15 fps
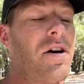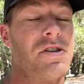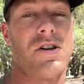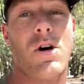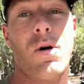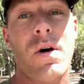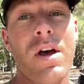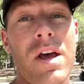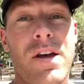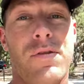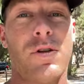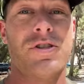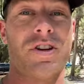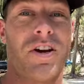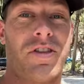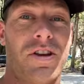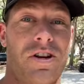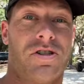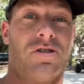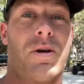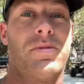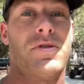So if you check the
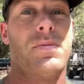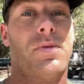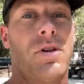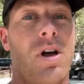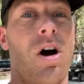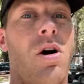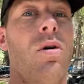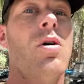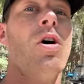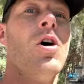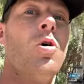description below,